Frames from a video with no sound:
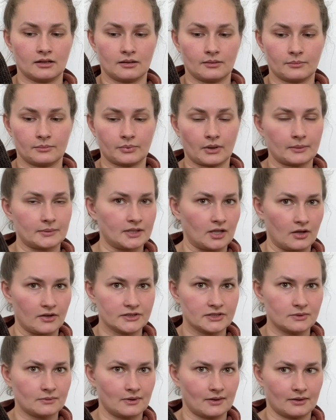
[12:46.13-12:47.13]
probably
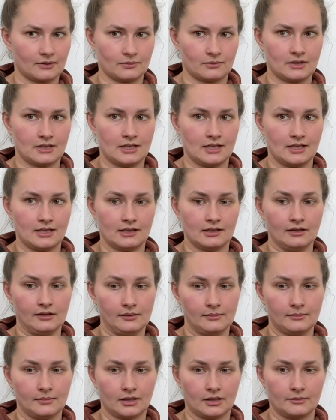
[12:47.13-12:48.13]
also a
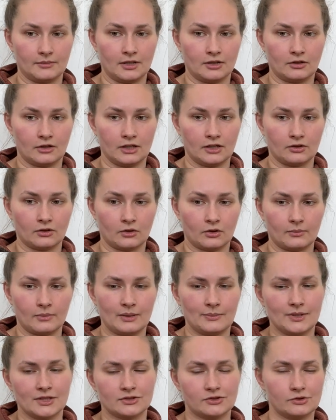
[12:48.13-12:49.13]
3mm needle, or
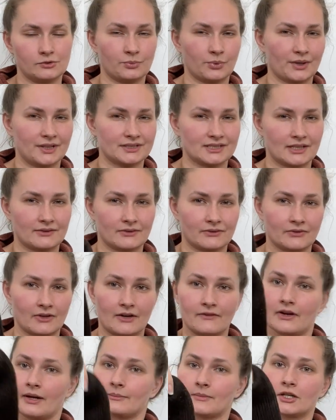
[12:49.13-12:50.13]
maybe a 2.75,
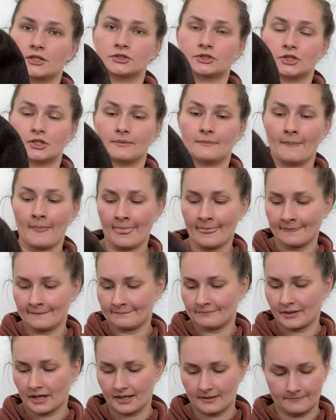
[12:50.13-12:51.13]
I'm not sure.
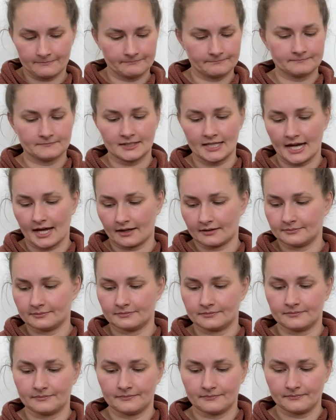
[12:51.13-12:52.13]
But yeah,
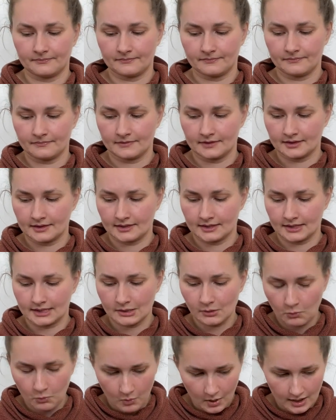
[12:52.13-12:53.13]

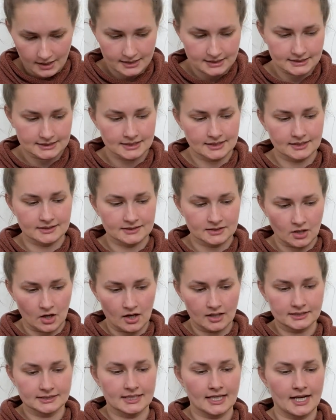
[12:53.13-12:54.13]
the
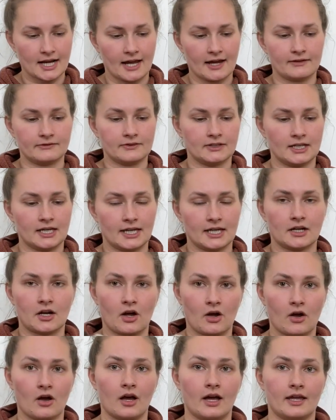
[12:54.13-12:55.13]
socks that I've knit
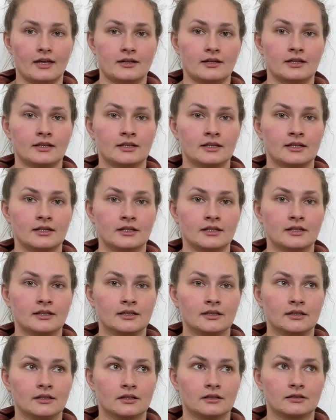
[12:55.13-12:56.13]
on
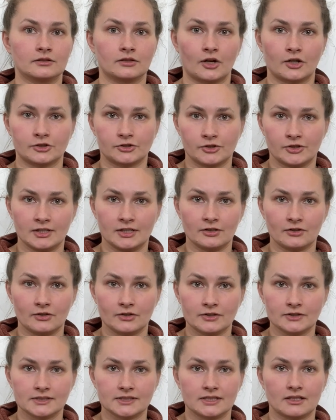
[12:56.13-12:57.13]
larger
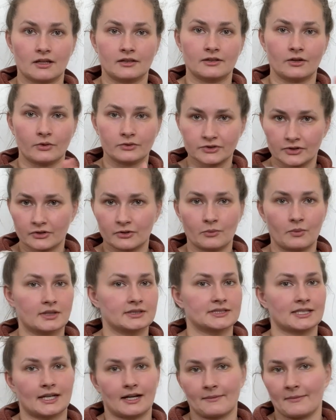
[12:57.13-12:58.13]
needles, those are the ones
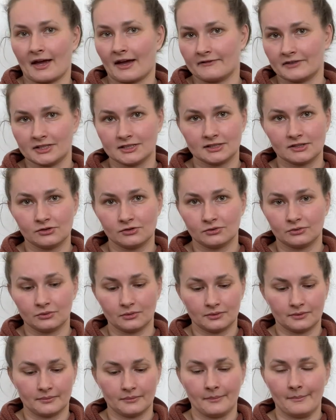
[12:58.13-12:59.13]
that I'm having to
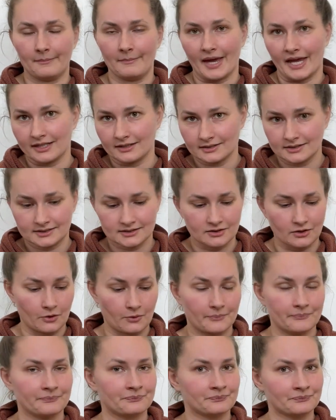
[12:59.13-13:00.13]
mend. So
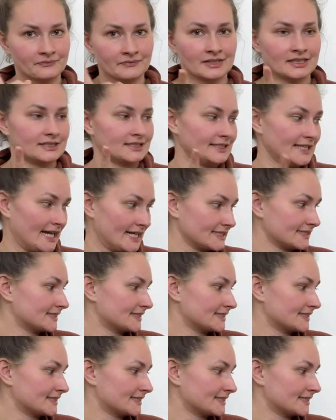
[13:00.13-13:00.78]
yes,